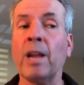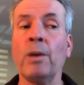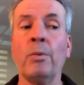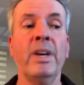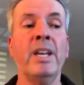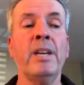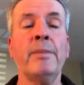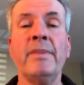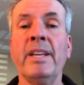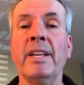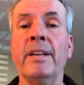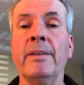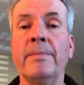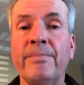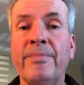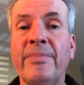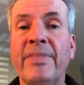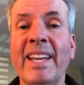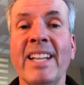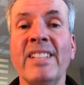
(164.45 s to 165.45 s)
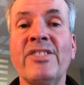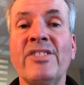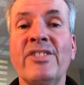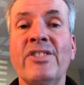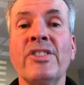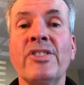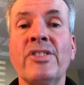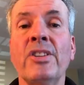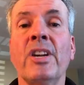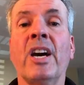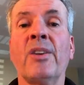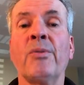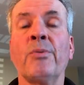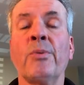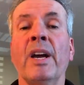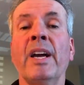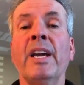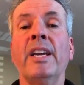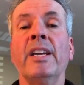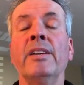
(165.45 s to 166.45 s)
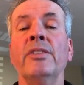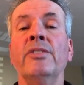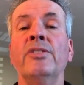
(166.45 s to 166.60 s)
wait a minute, that's just not right.